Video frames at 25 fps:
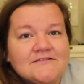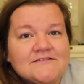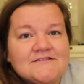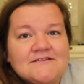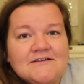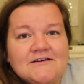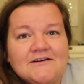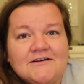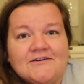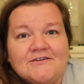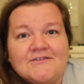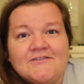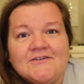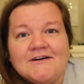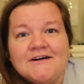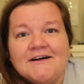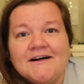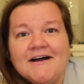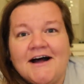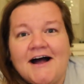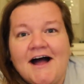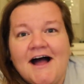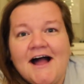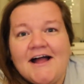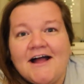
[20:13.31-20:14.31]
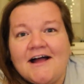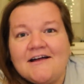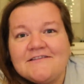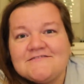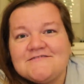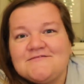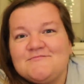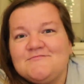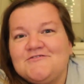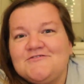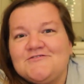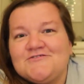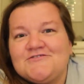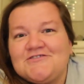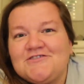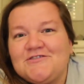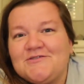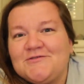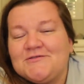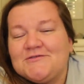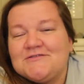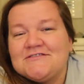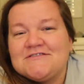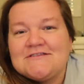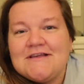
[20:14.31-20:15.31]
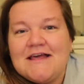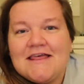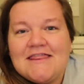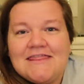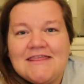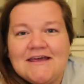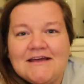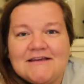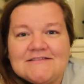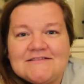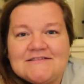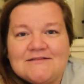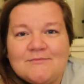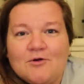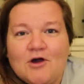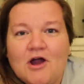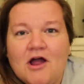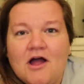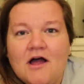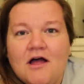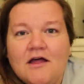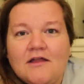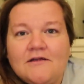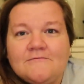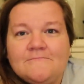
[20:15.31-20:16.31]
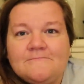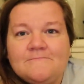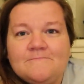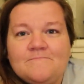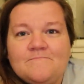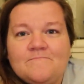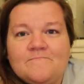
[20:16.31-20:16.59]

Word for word: So I got some new shoes thanks to Bron.